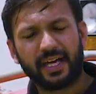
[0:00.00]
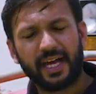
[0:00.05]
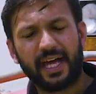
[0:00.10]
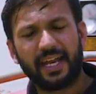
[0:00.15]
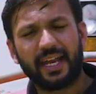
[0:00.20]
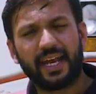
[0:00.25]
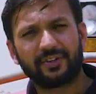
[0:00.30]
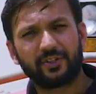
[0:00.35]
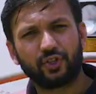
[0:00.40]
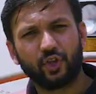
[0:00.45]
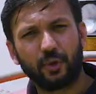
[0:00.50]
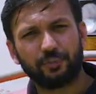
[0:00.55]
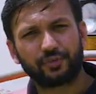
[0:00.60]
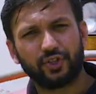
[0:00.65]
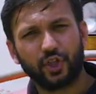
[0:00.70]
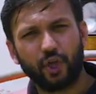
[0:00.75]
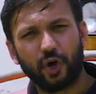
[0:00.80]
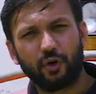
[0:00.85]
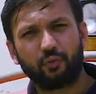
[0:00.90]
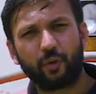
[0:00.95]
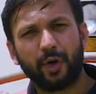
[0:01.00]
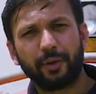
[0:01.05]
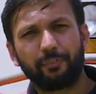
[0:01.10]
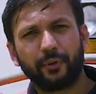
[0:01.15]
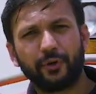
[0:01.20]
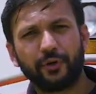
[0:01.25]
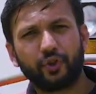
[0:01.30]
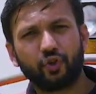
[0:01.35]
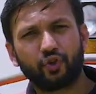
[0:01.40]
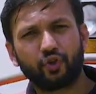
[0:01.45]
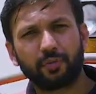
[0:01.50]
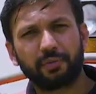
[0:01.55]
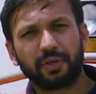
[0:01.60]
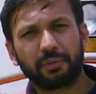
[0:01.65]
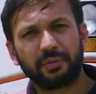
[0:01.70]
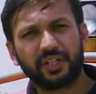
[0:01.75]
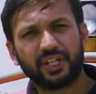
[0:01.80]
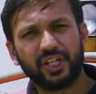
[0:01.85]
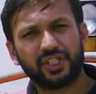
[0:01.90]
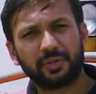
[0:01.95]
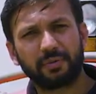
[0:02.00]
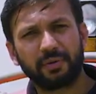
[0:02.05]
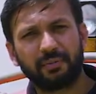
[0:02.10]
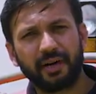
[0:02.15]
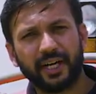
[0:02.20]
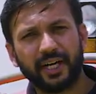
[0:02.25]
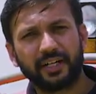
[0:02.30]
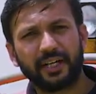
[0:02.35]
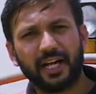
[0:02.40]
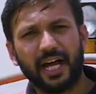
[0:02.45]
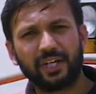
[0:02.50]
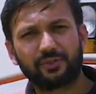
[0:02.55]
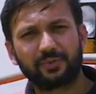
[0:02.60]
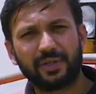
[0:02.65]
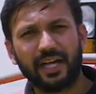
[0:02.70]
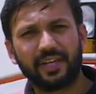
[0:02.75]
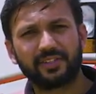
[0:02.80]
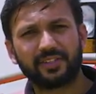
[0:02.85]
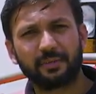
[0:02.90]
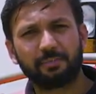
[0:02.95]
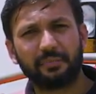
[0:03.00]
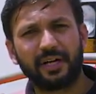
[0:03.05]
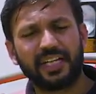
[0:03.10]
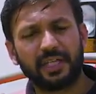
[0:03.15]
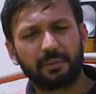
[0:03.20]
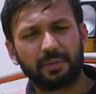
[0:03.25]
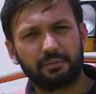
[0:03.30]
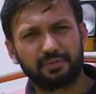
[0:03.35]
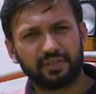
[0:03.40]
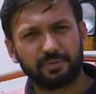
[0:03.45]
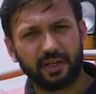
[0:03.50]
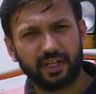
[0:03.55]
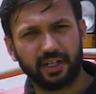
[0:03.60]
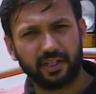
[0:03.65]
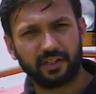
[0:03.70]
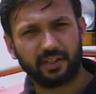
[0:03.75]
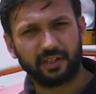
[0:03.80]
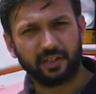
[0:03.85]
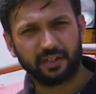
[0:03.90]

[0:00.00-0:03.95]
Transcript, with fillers: and has an option of 1.2 cubic meter GP bucket as well as a multi-purpose bucket.